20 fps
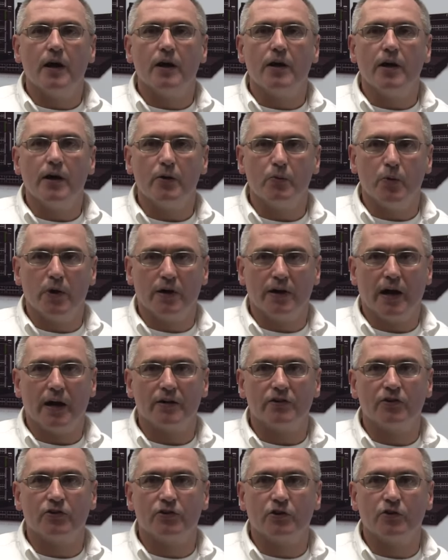Network
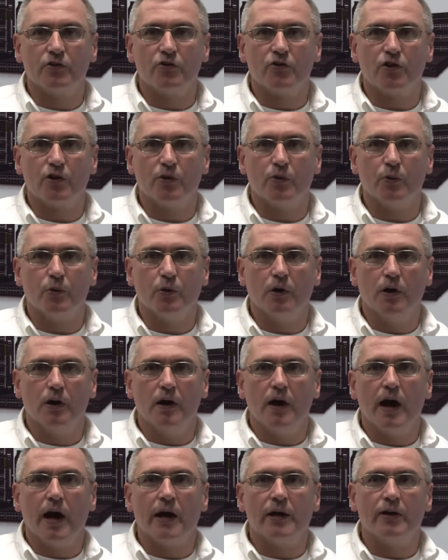Access Control,
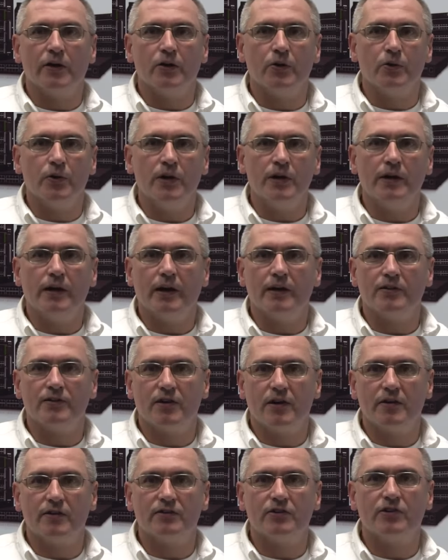and a unique
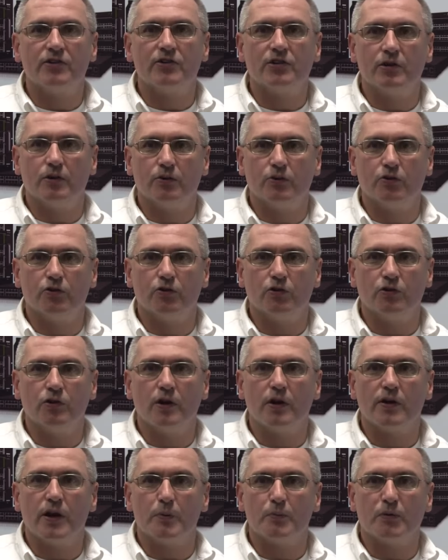Enterasys solution
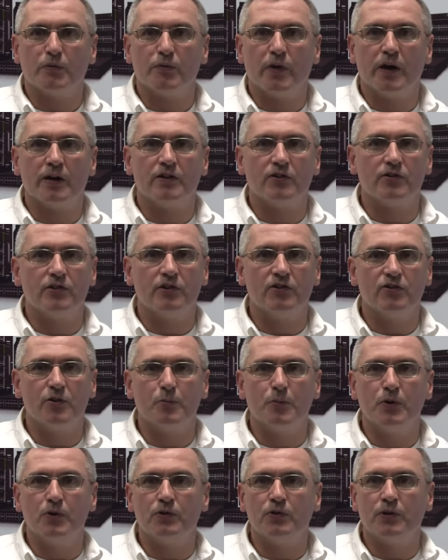that provides
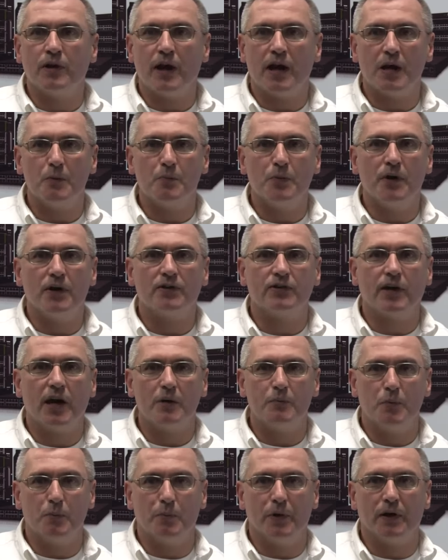distributed IPS
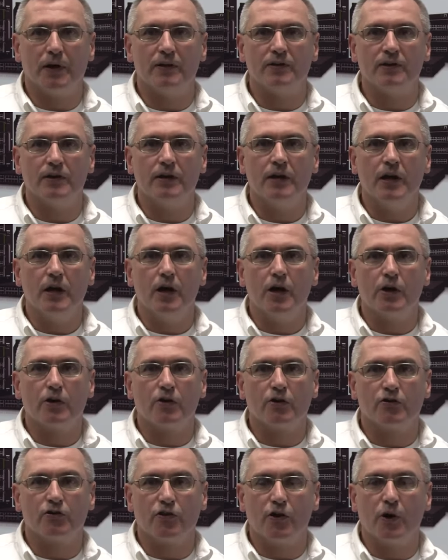capability
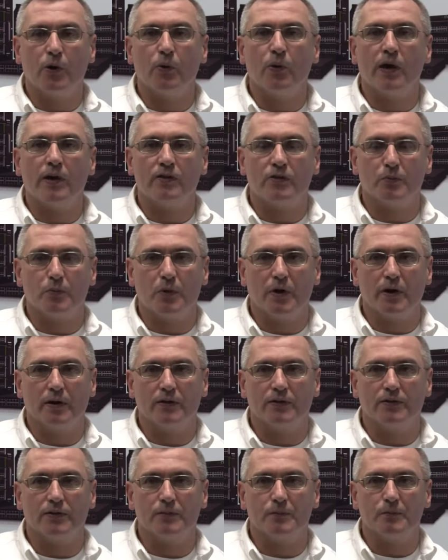across the whole
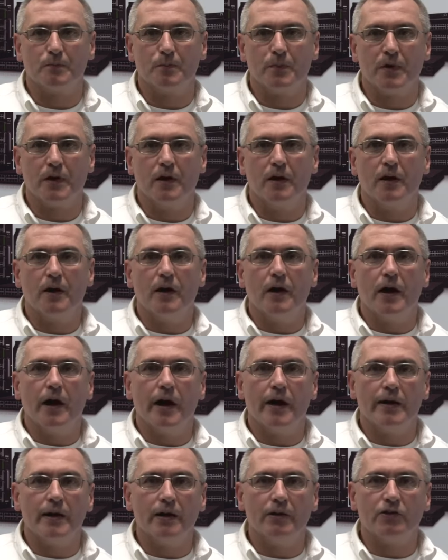enterprise.
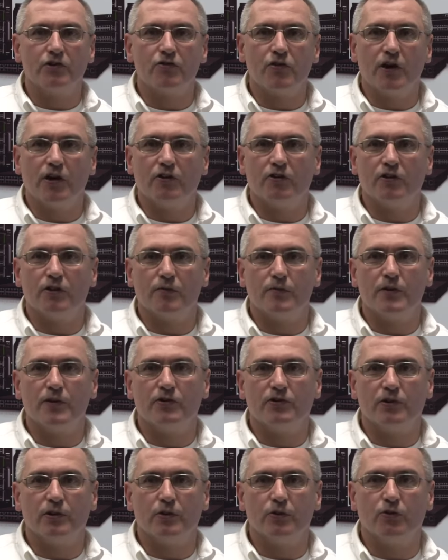An illustration of
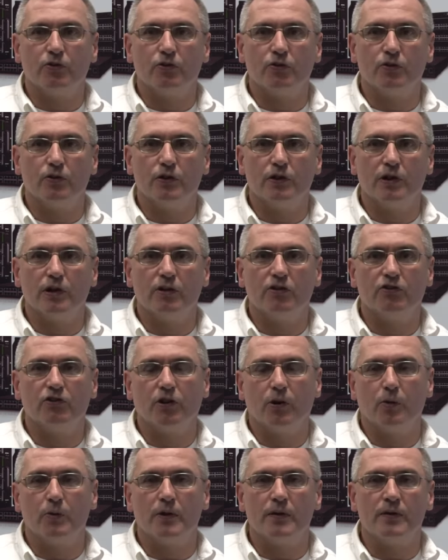this solution is
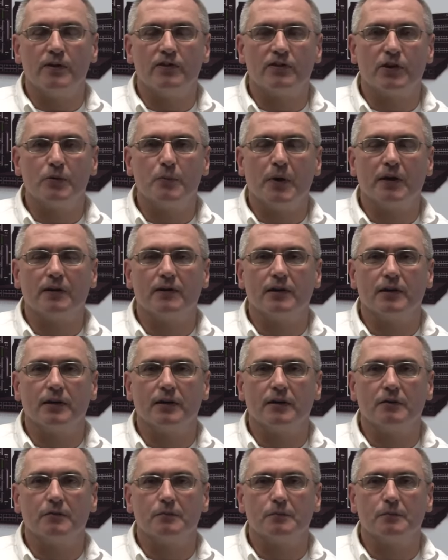shown in the schematic.